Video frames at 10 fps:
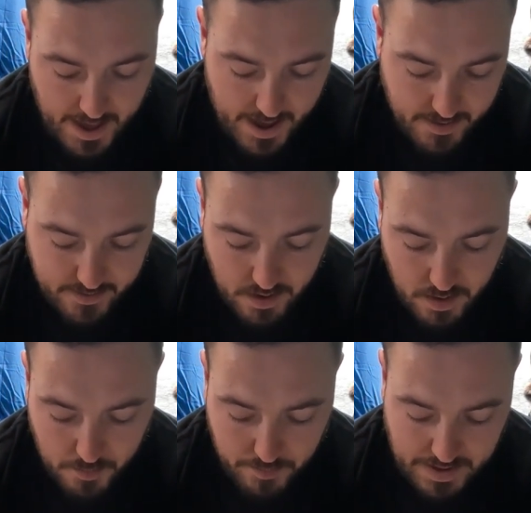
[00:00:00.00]
and
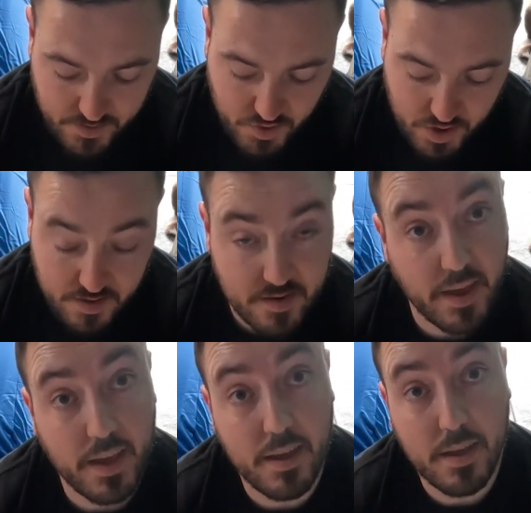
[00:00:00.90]
as you can
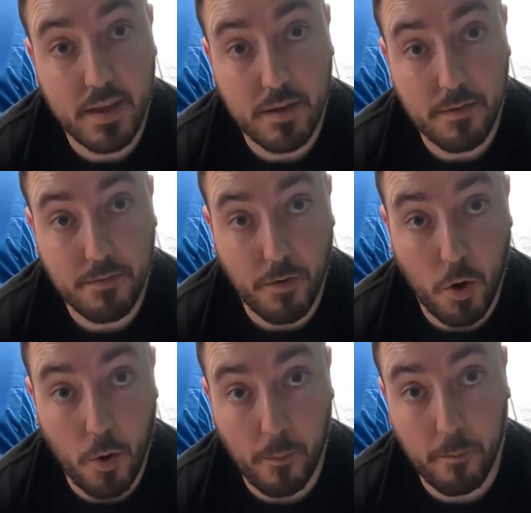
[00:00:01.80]
see
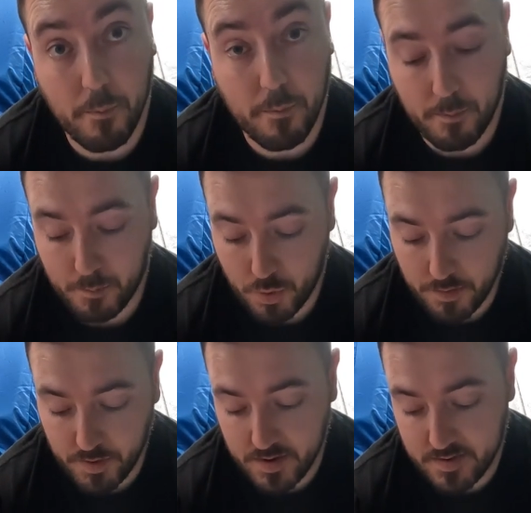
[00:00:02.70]
from
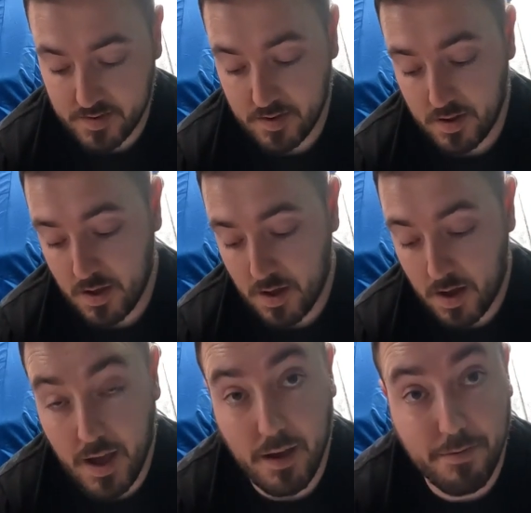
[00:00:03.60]
previous,
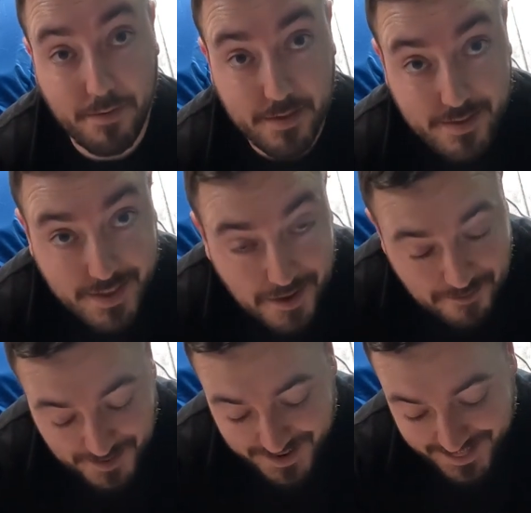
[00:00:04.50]
I have
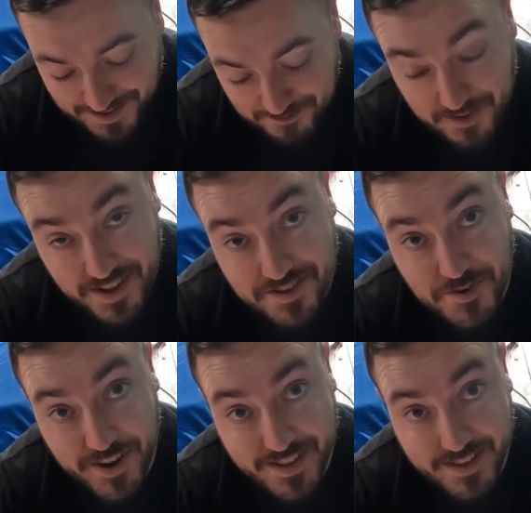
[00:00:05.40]
definitely fast
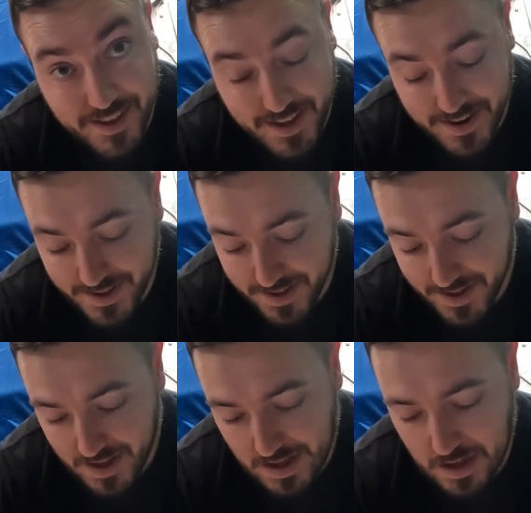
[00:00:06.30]
tracked ahead.
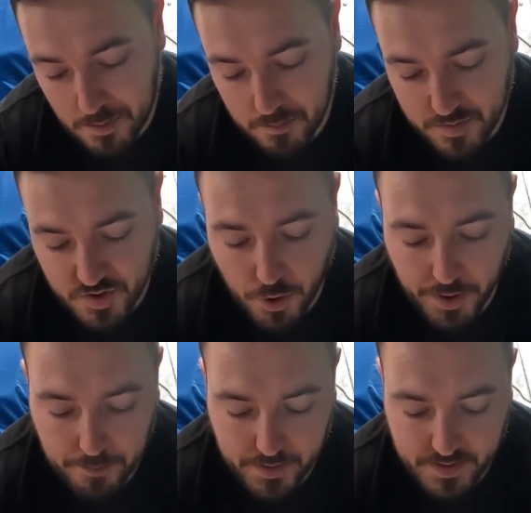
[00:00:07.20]

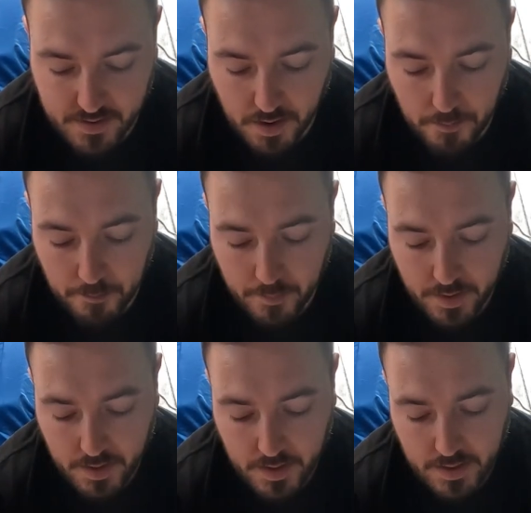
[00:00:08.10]
Sorry, but
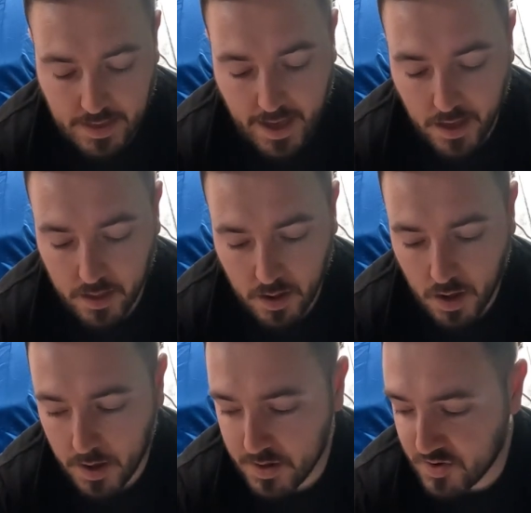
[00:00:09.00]
yeah,
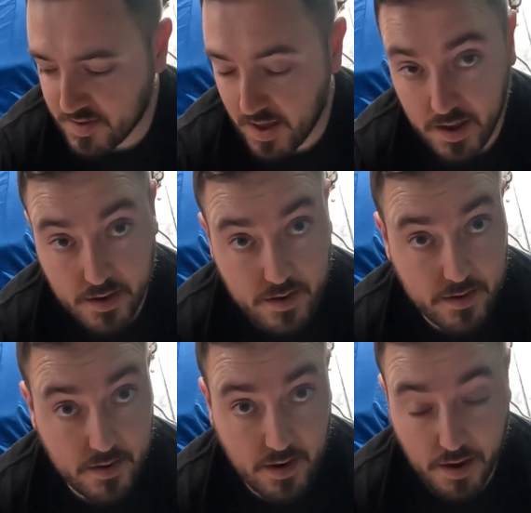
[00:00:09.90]
I just had
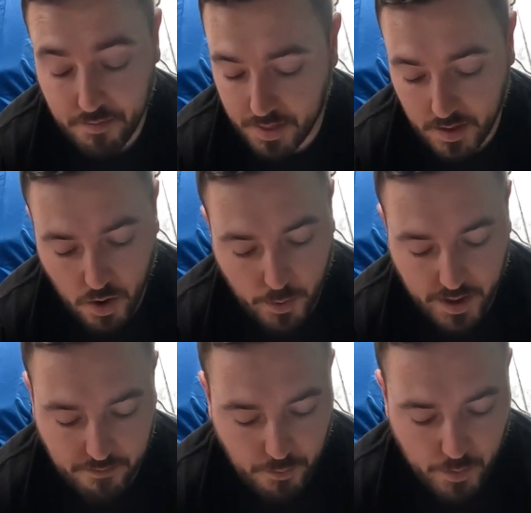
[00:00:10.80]
everything
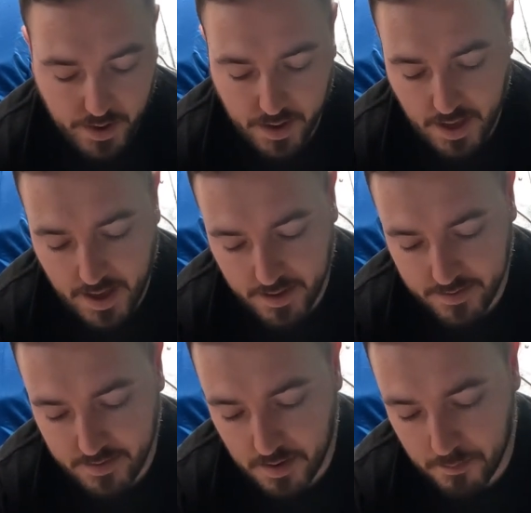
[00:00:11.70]
going everywhere,
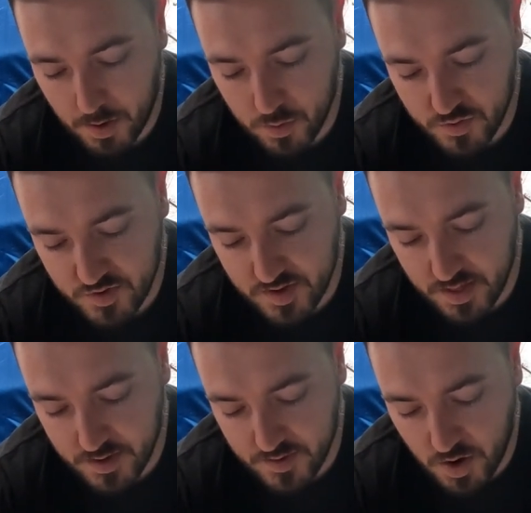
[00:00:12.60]
and I was just
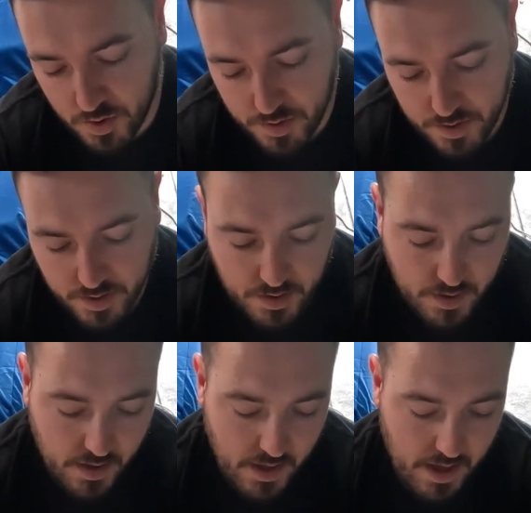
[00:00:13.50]
in the zone,
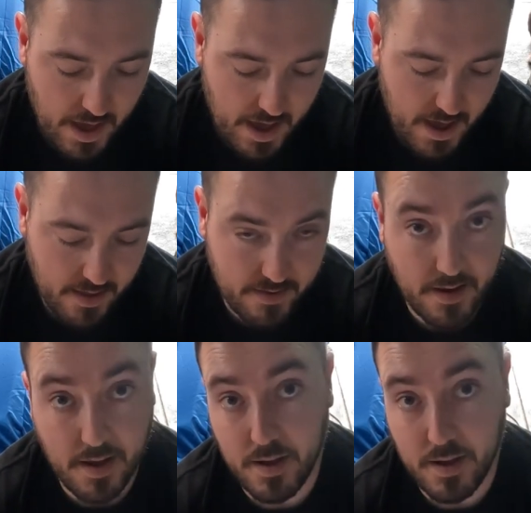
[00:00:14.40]
and